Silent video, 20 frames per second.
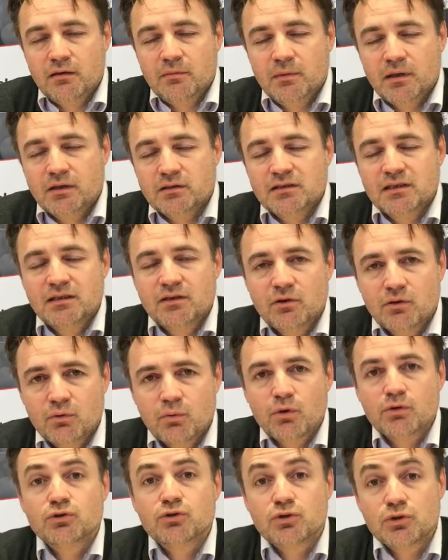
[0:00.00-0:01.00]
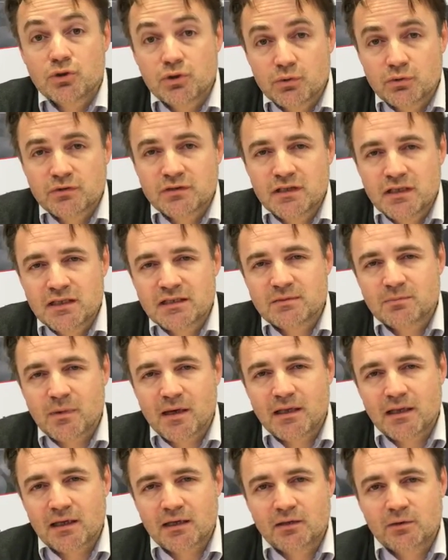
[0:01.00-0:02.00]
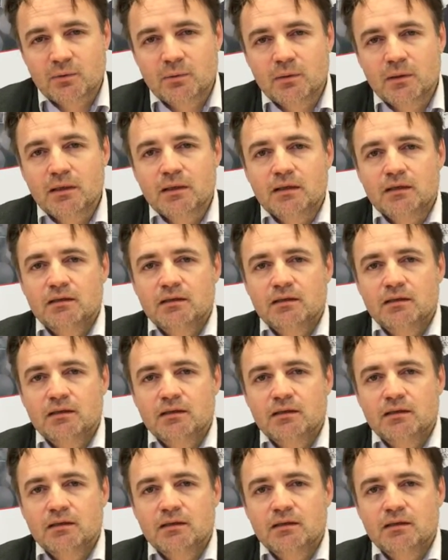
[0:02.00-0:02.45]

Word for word: because they don't want to use this material,